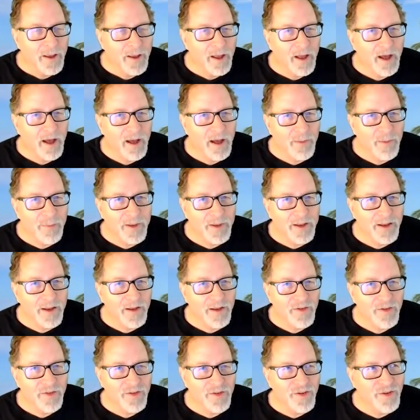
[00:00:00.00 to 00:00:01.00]
Uh,
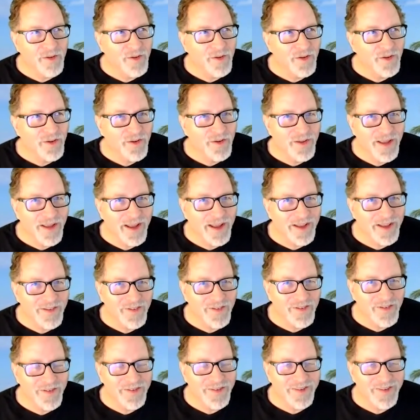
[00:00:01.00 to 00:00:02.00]
because you, you can't
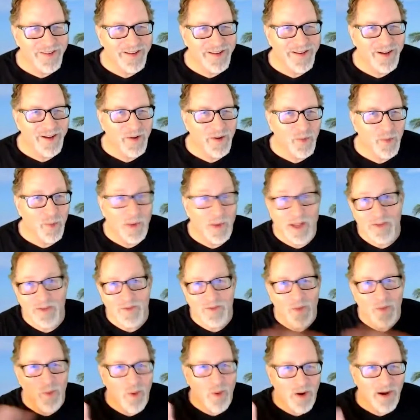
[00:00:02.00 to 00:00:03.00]
just uh, wave
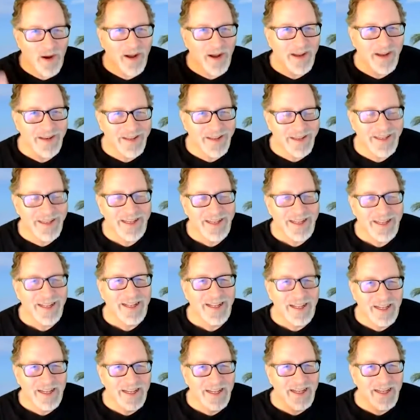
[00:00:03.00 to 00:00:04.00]
a wand and,
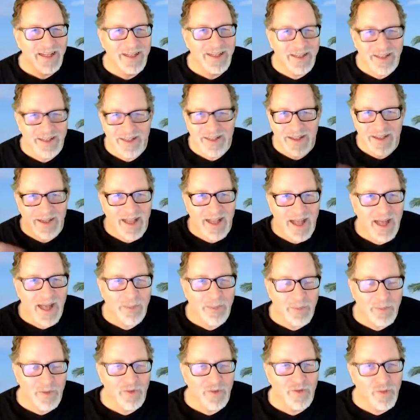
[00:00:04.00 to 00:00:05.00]
and it
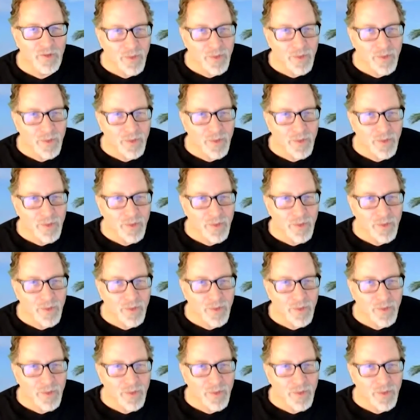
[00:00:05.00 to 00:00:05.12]
happens.